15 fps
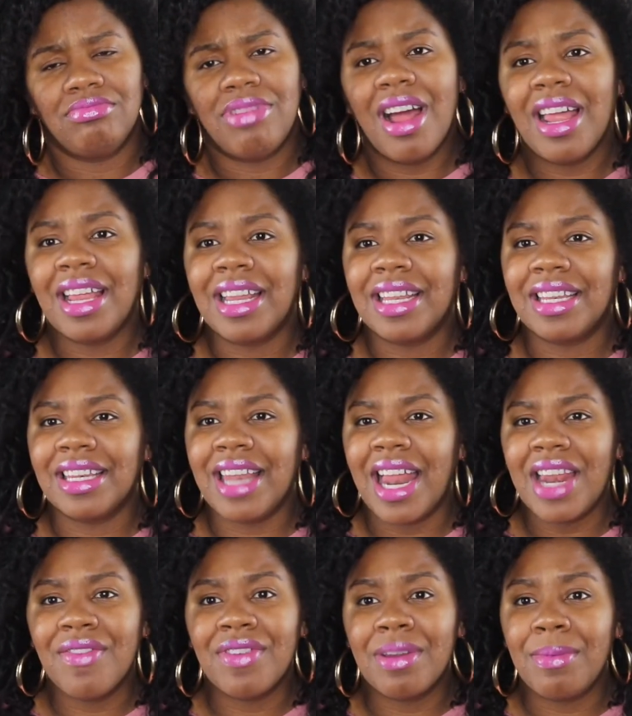Probably
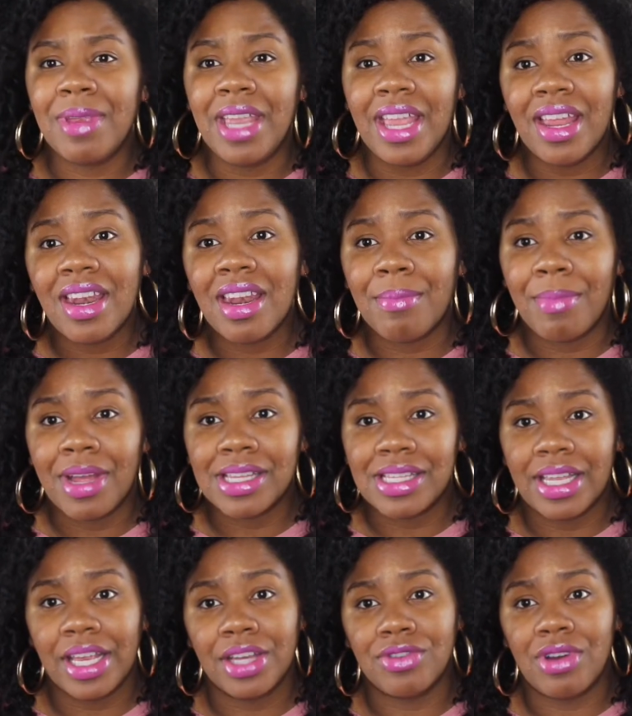not even the beginning of my
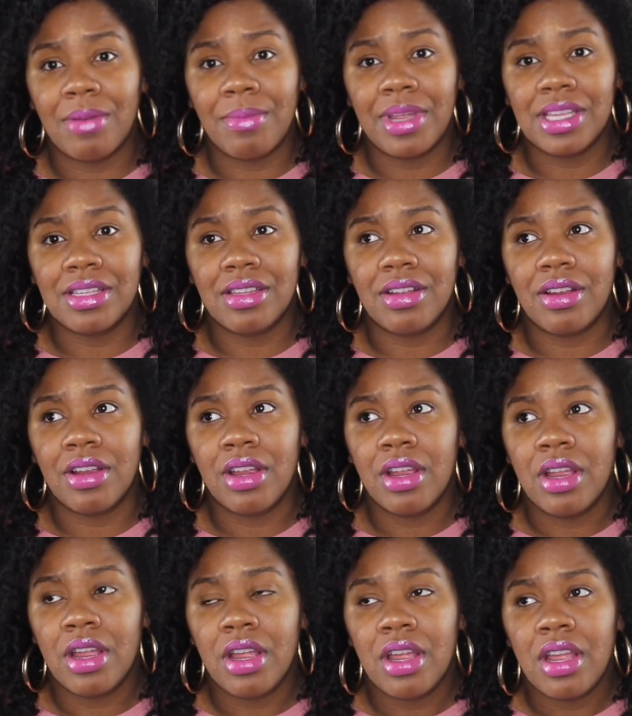2nd trimester.
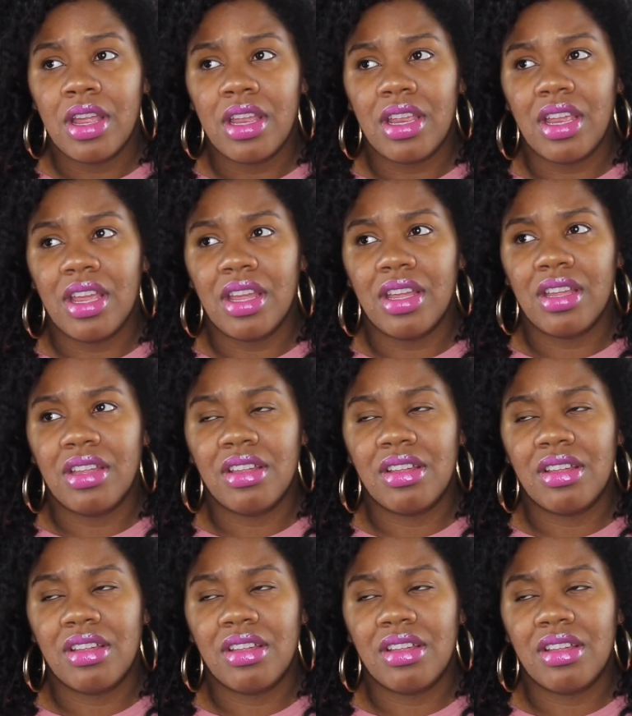Yeah.